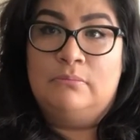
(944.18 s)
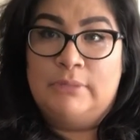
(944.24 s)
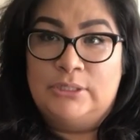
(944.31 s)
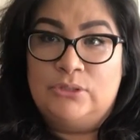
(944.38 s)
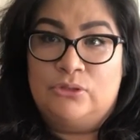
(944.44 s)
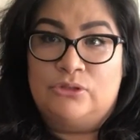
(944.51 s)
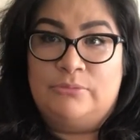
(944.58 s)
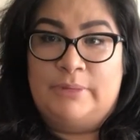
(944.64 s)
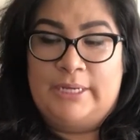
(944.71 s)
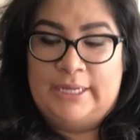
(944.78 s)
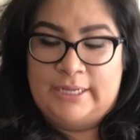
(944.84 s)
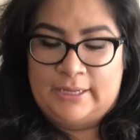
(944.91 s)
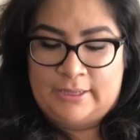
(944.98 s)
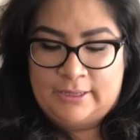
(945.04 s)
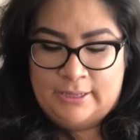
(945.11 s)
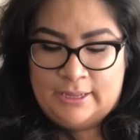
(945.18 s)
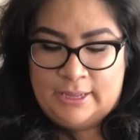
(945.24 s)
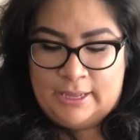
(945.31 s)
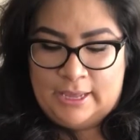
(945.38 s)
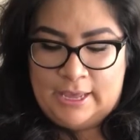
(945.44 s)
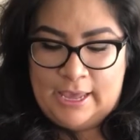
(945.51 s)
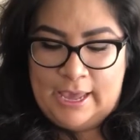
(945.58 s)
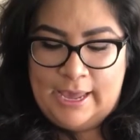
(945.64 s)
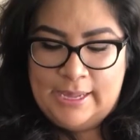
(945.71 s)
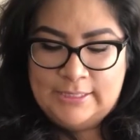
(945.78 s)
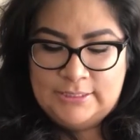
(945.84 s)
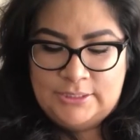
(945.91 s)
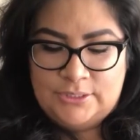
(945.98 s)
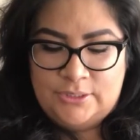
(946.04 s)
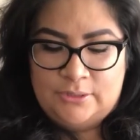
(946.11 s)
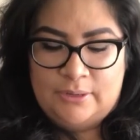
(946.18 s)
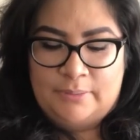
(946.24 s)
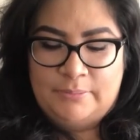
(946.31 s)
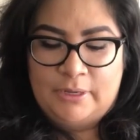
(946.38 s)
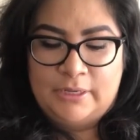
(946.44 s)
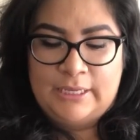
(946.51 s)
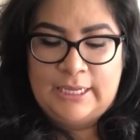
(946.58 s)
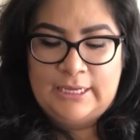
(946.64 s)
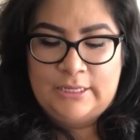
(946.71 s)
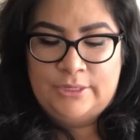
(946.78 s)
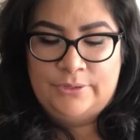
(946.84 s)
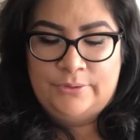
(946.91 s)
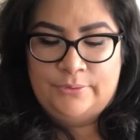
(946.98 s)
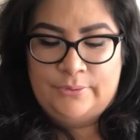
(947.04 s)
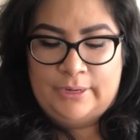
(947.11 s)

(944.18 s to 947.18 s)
my social media. And so I'm not kidding you,